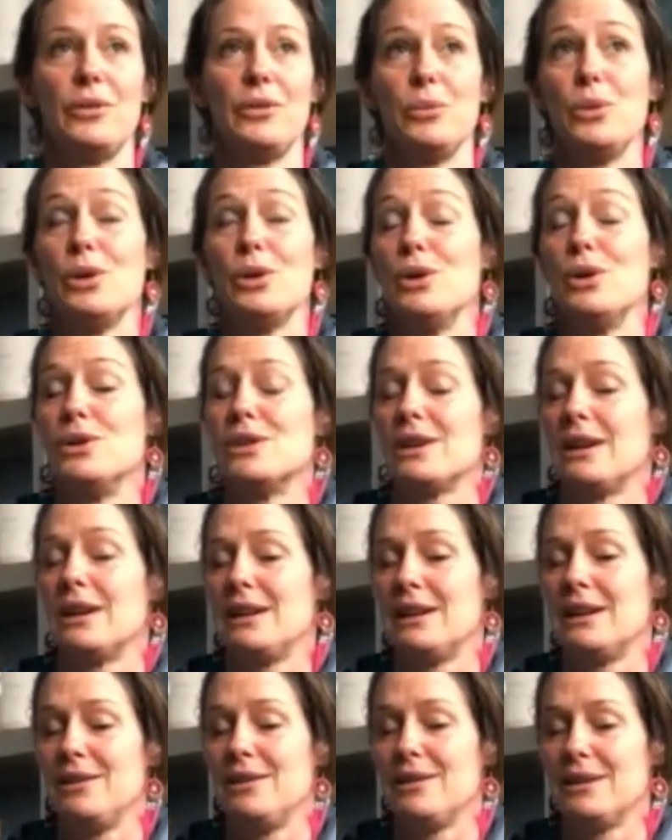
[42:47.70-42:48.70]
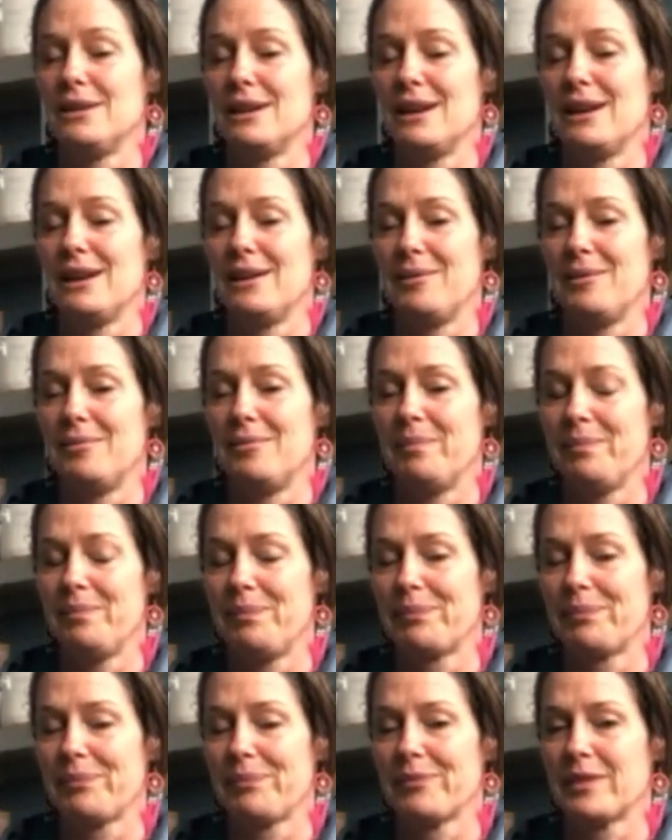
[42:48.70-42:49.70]
the wood. I know that
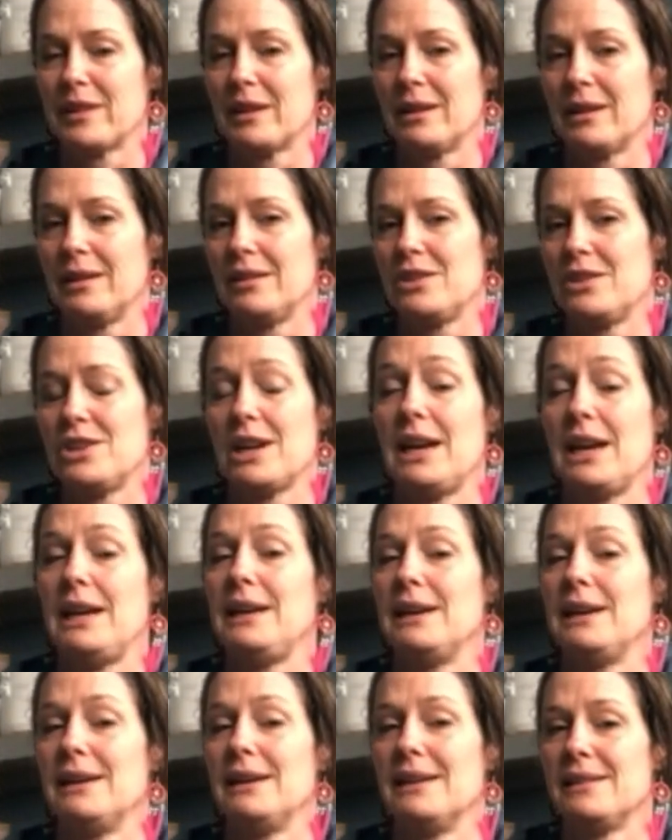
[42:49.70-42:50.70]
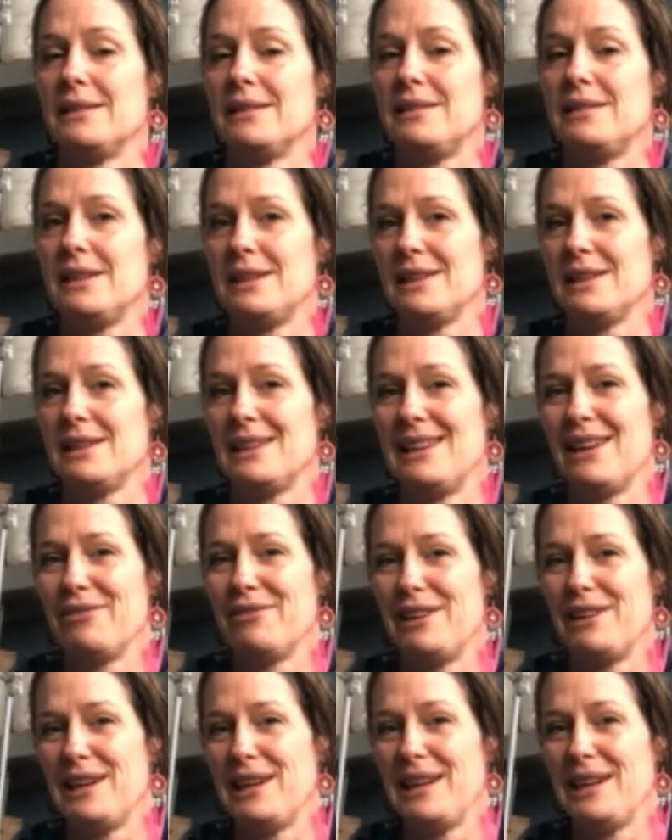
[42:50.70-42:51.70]
Shane did a
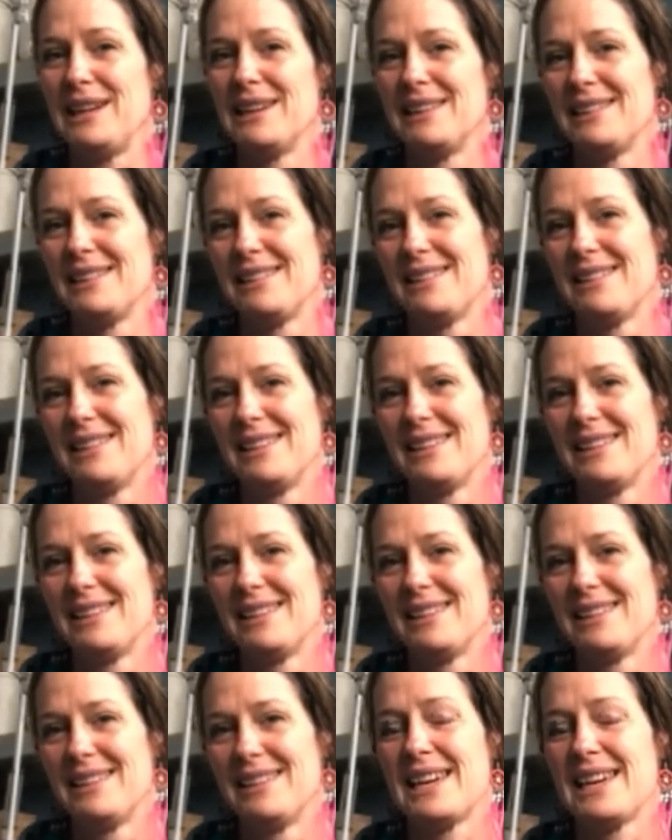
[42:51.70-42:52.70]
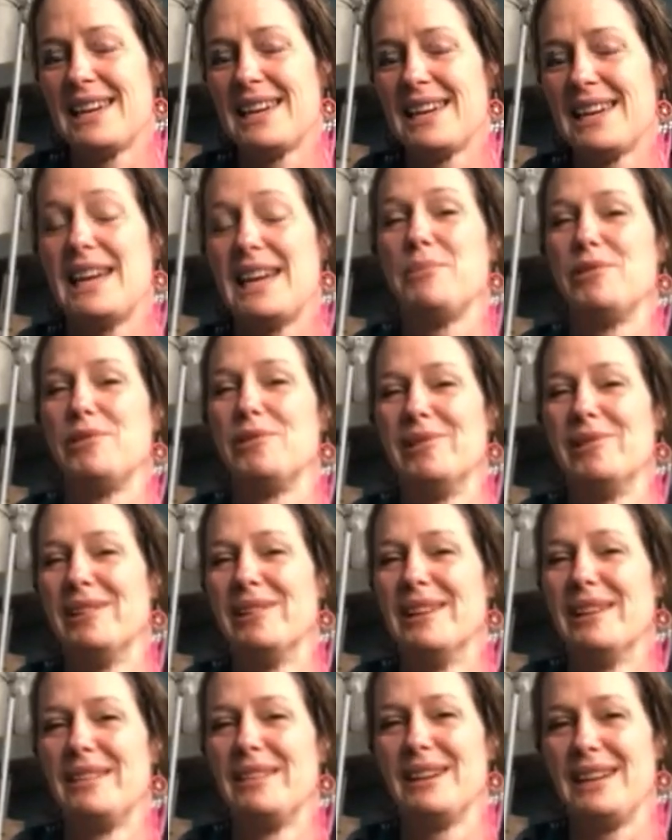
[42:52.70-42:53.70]
lovely table that
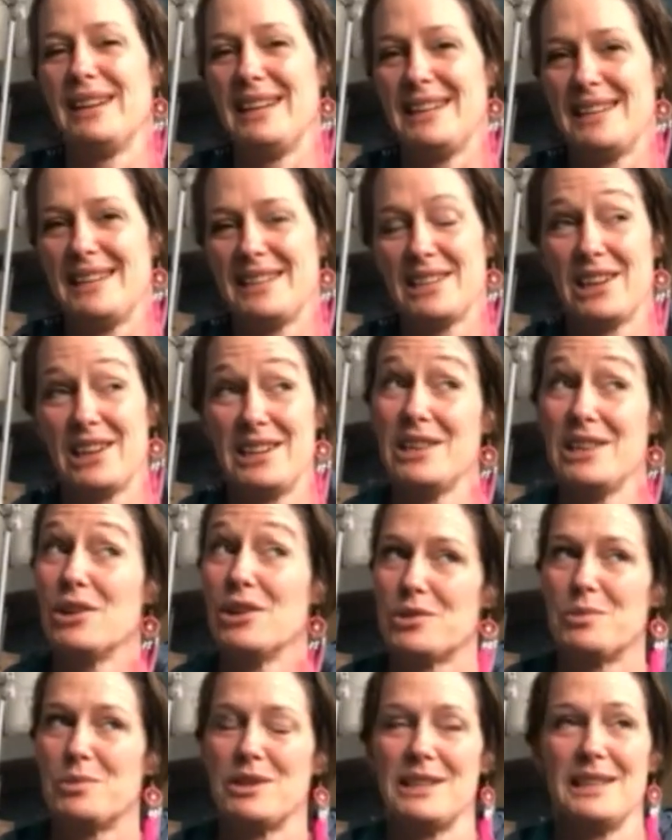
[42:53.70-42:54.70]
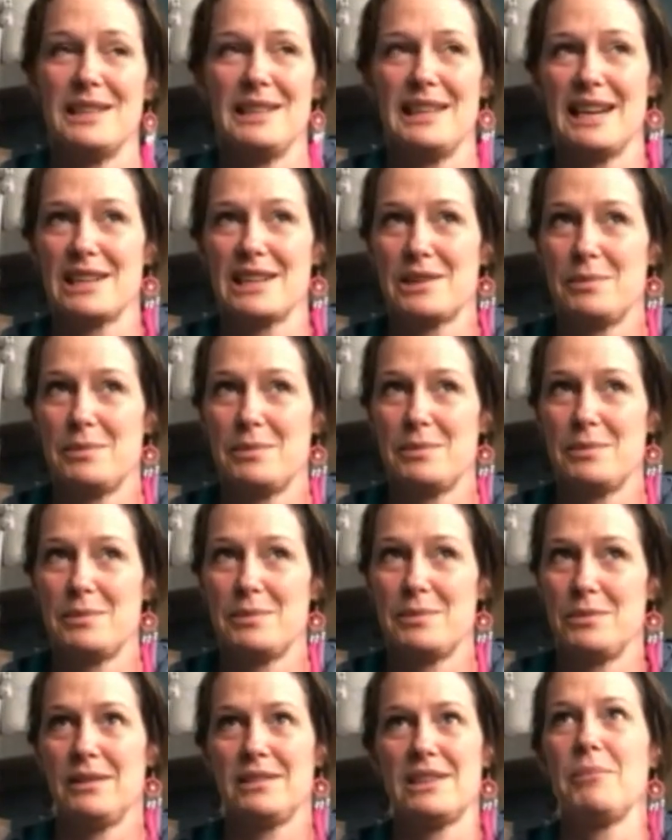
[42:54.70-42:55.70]
he decided not to put in the exhibition,
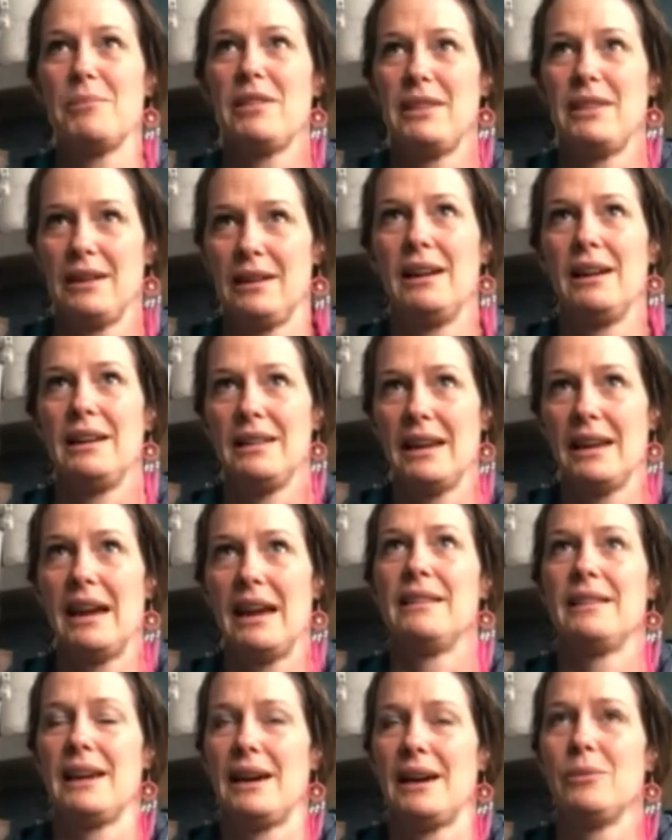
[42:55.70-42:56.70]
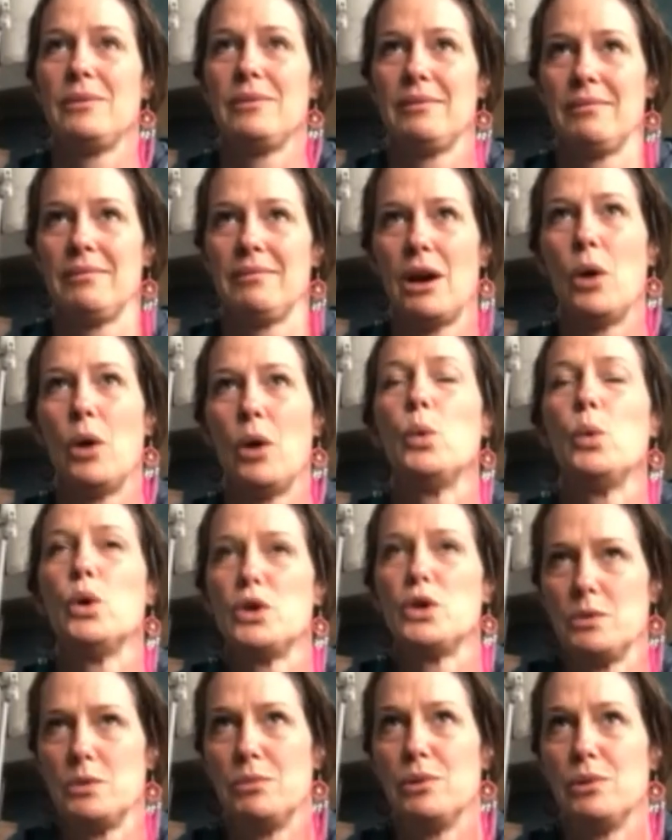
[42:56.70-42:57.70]
but something like that a
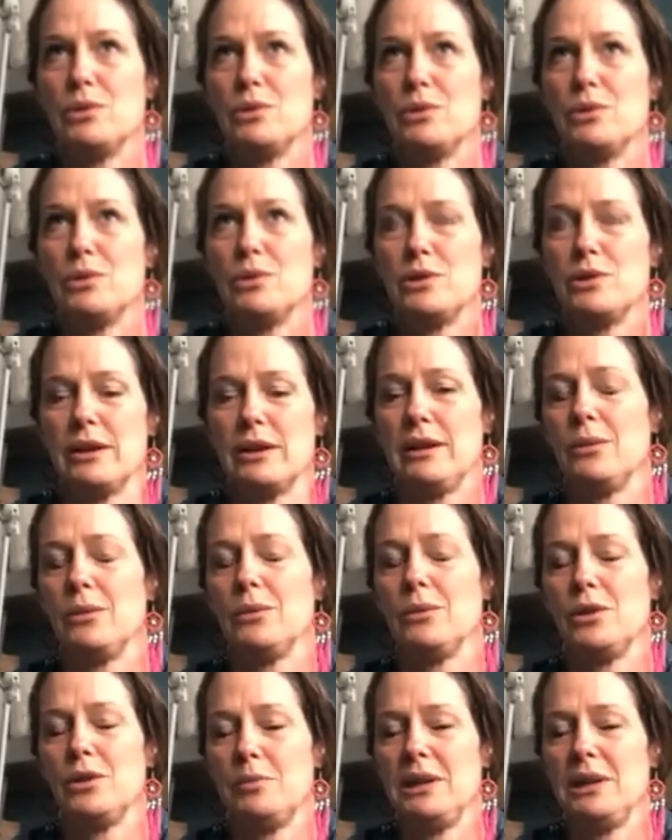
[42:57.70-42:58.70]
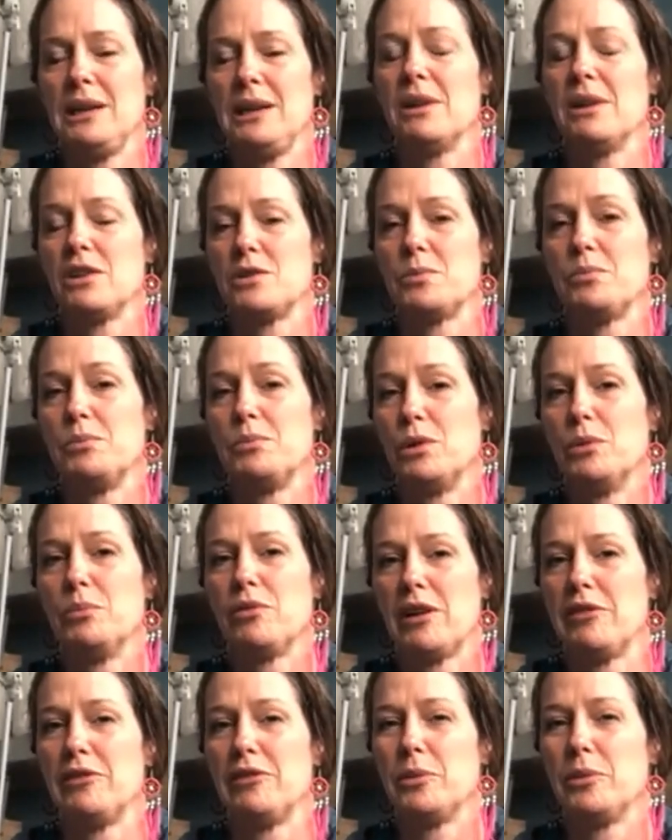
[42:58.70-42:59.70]
wooden board, I think, would be much more
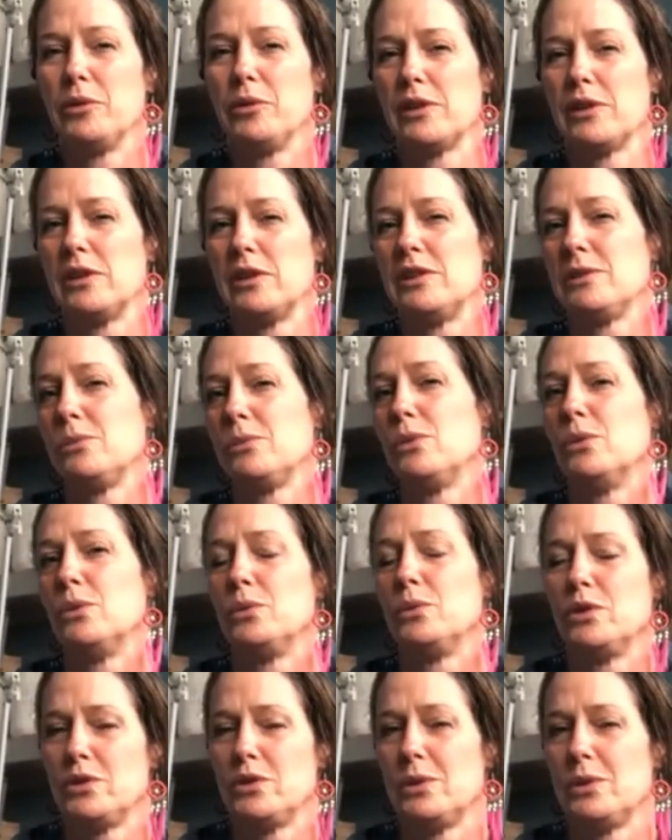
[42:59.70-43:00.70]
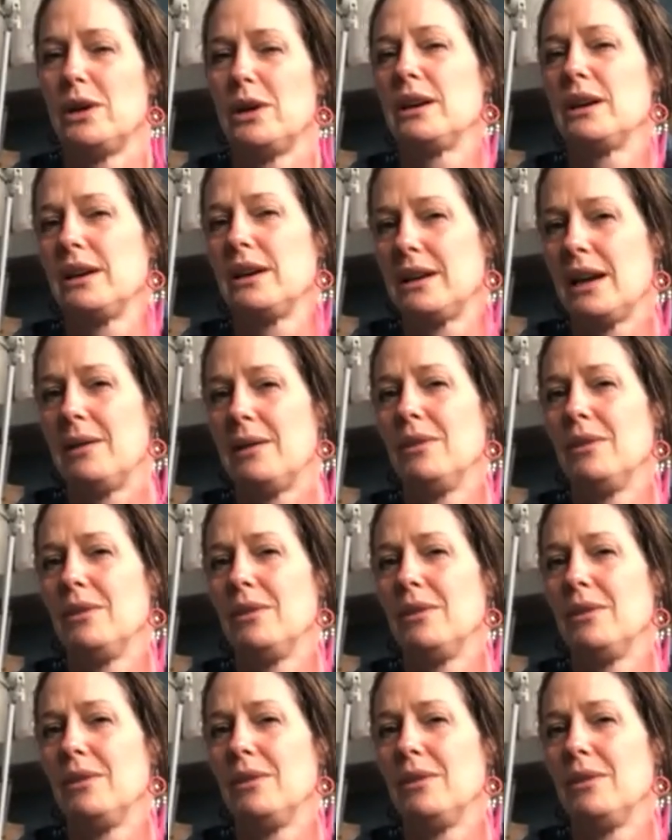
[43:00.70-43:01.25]
preferable. So to work again